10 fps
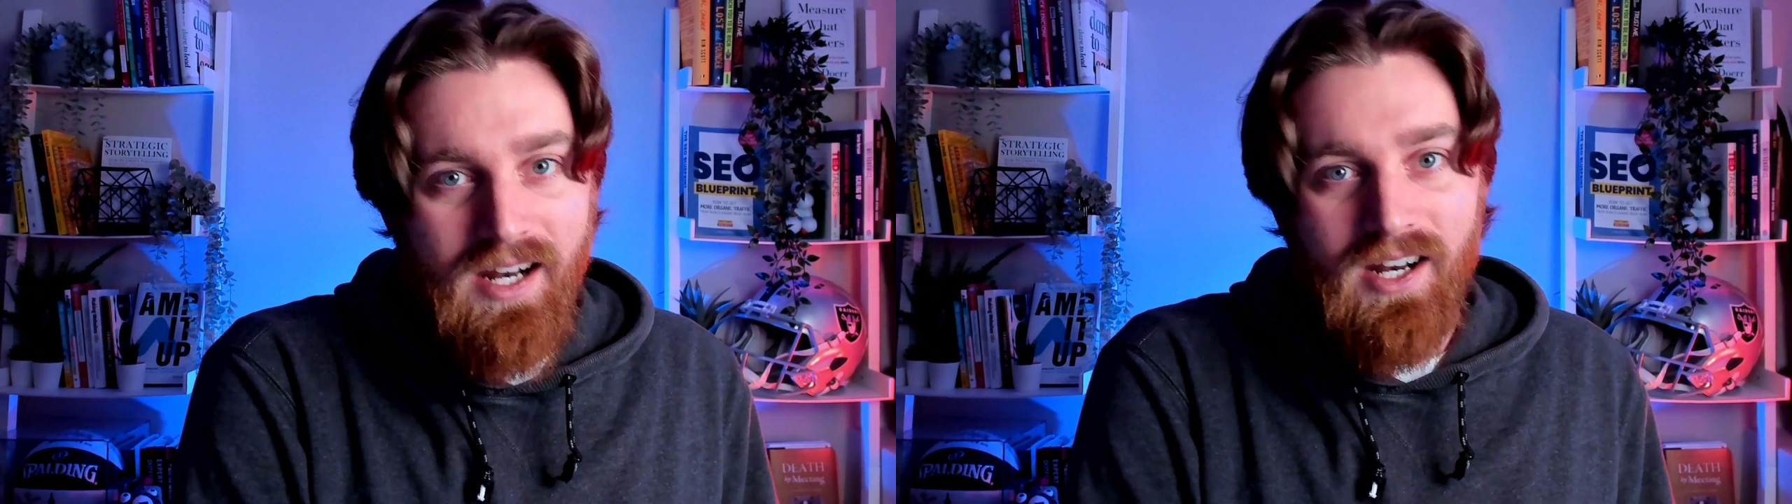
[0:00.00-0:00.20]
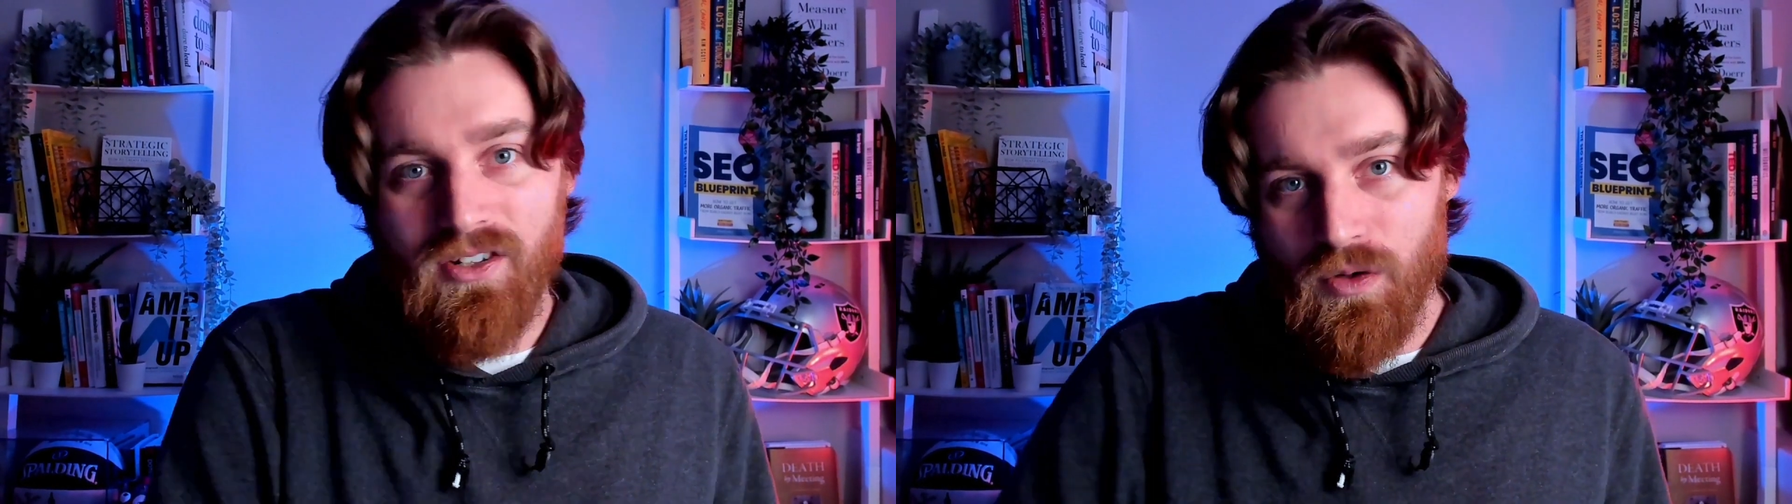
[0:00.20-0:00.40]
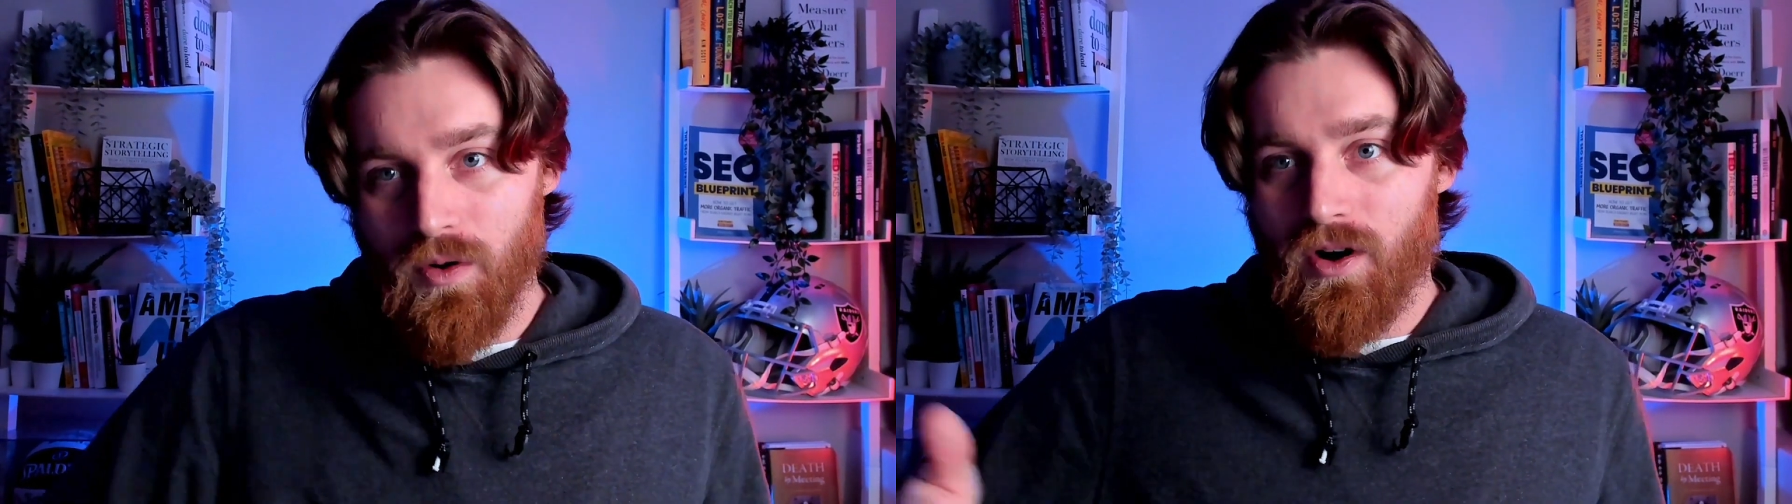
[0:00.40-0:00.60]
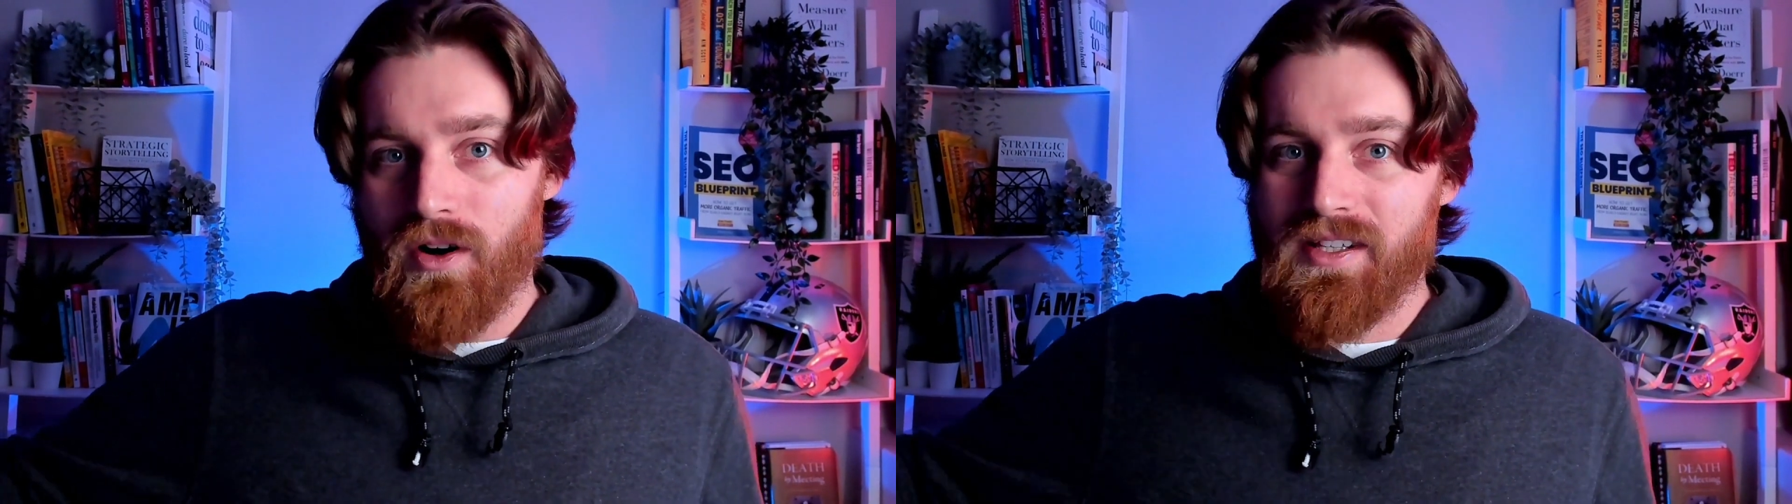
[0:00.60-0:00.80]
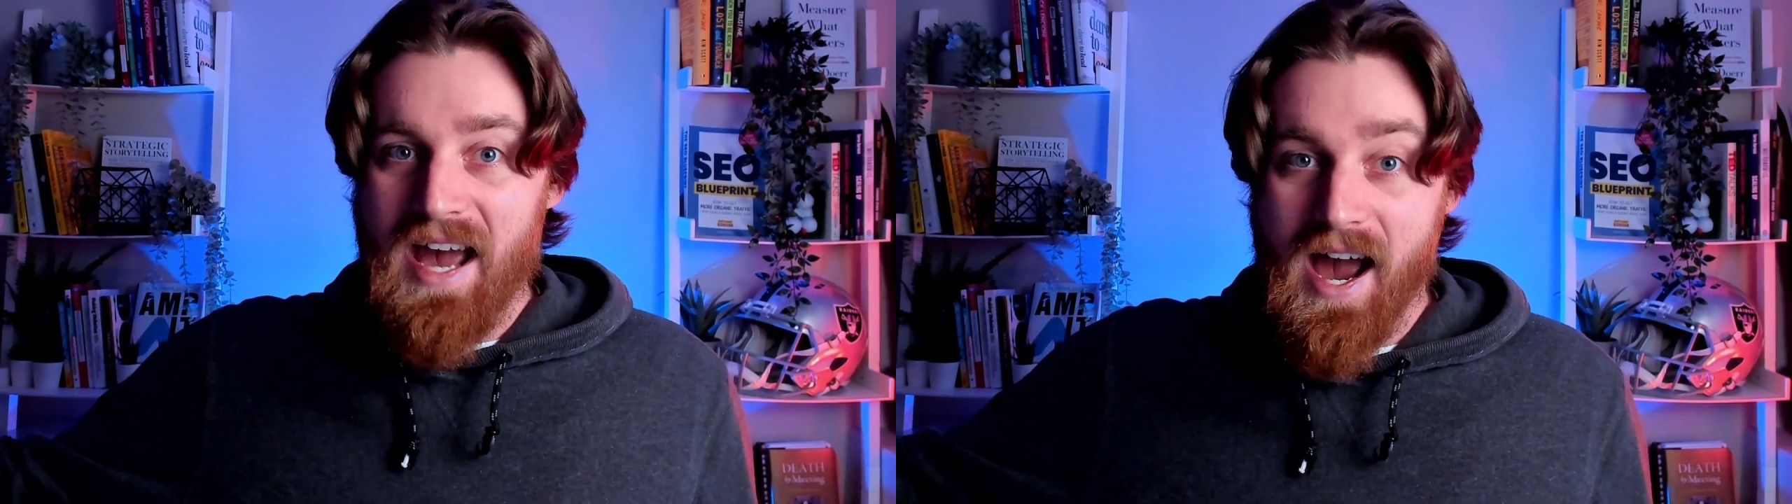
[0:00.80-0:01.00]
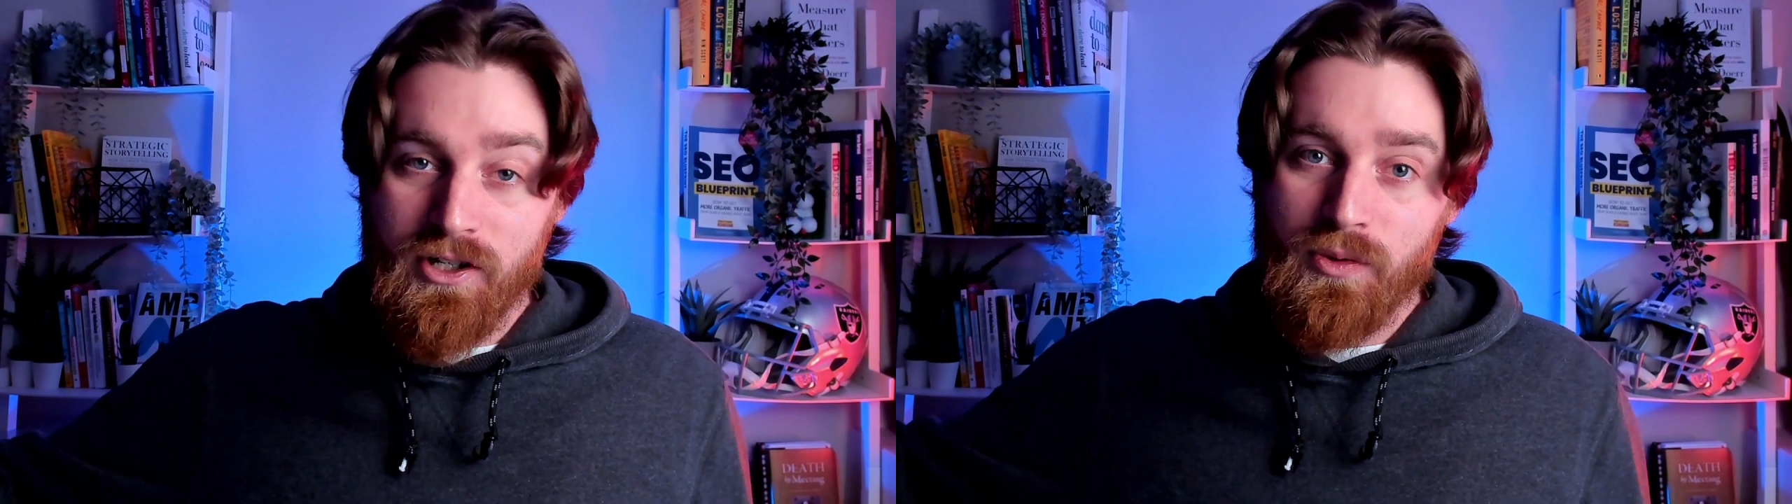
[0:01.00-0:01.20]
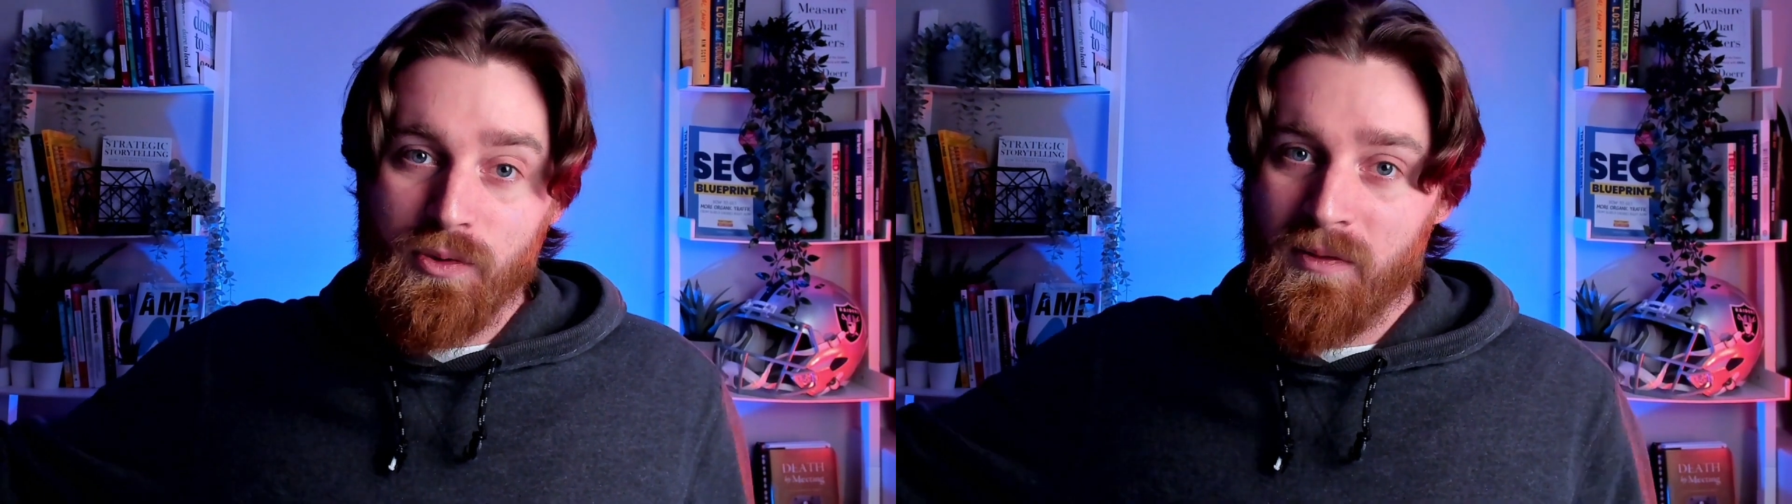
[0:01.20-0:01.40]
and ignore all the actual